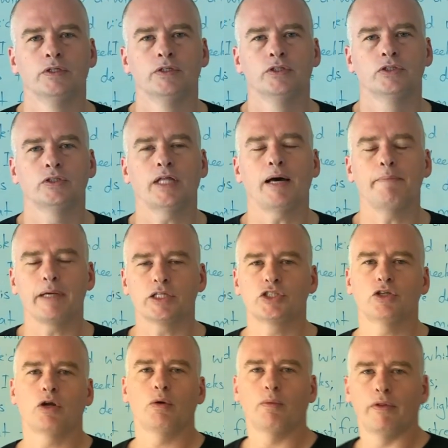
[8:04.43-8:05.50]
So that makes
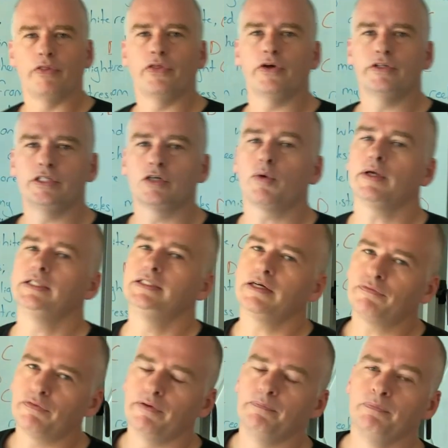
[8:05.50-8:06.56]
Sonnet 130 quite
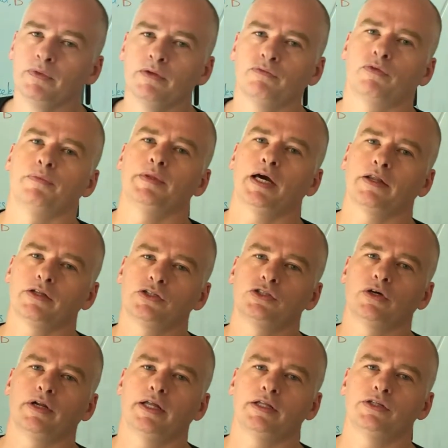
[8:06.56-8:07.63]
different from the other
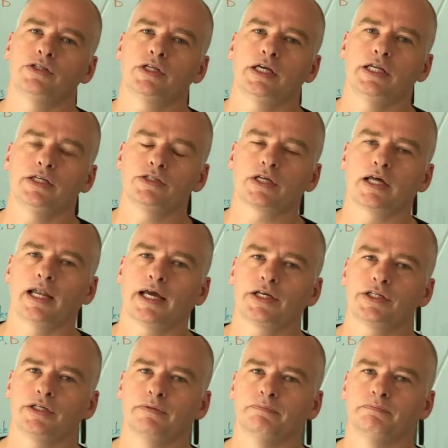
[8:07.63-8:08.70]
sonnets in his collection.